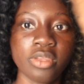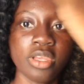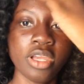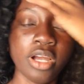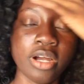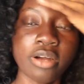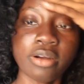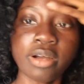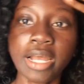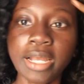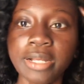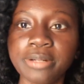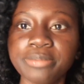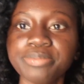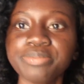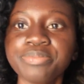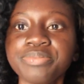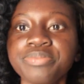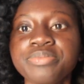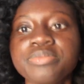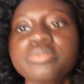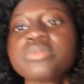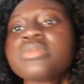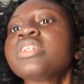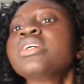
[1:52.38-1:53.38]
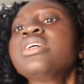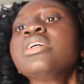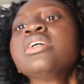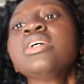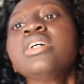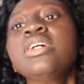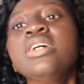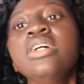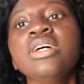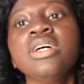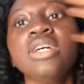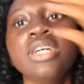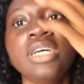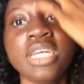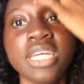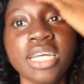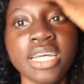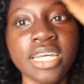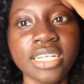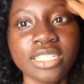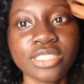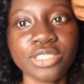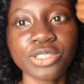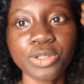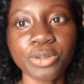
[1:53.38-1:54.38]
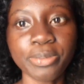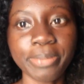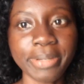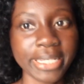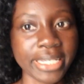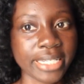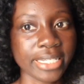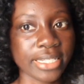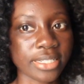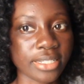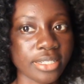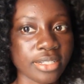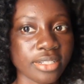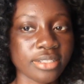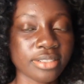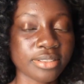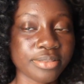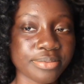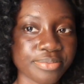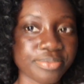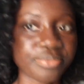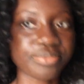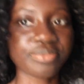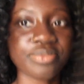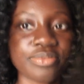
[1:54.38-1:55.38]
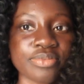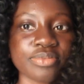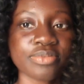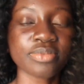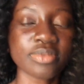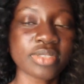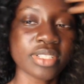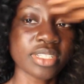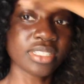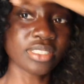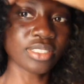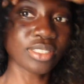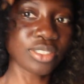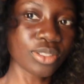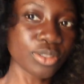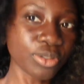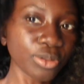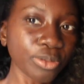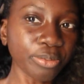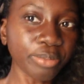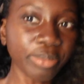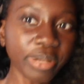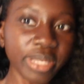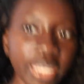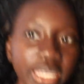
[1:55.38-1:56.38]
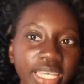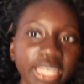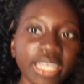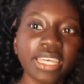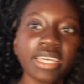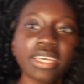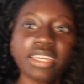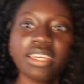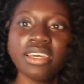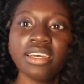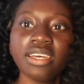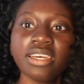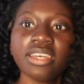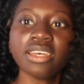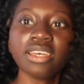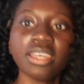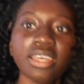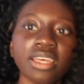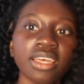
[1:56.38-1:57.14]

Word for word: Okay, it's too big. It's too big.